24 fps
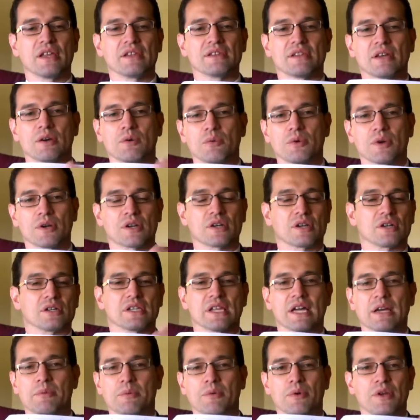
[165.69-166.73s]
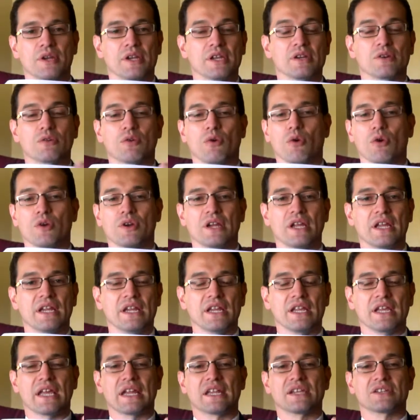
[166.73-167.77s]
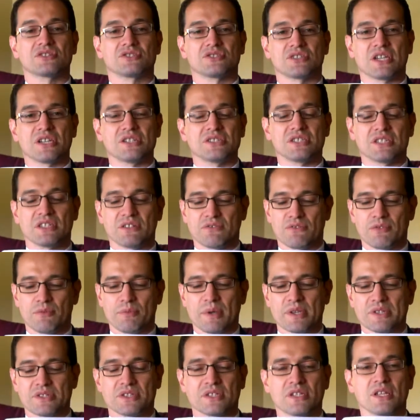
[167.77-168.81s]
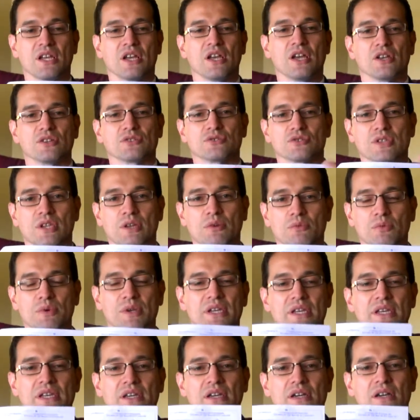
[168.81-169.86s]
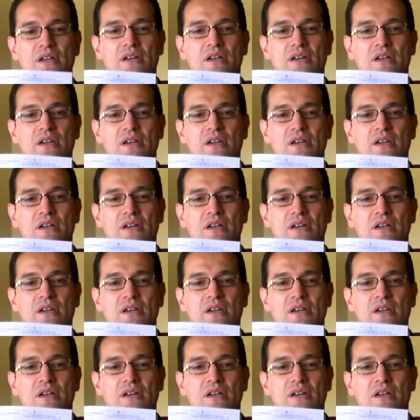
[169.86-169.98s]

that we're collaborating, coordinating, and exchanging information so that we